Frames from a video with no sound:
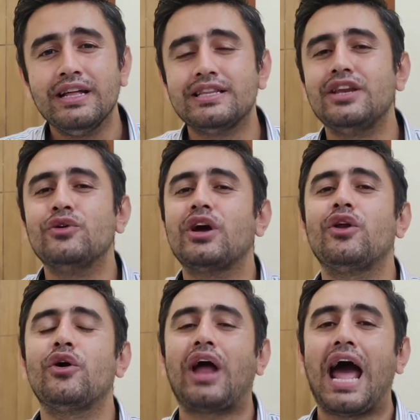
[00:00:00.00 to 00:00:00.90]
then you
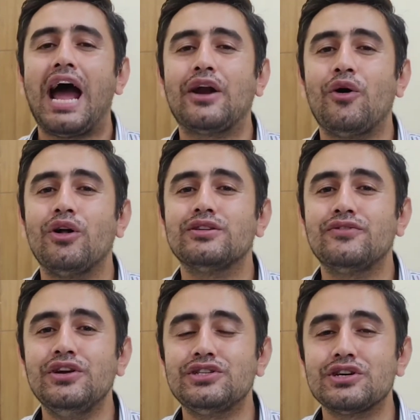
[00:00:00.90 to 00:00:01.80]
cannot add all the
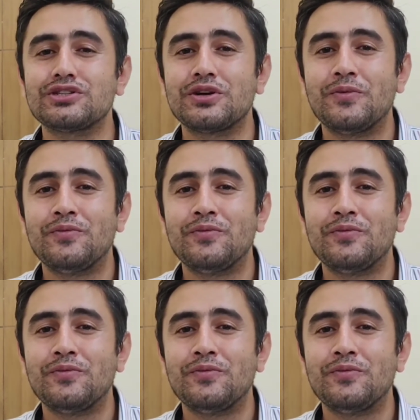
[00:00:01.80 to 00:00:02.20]
features.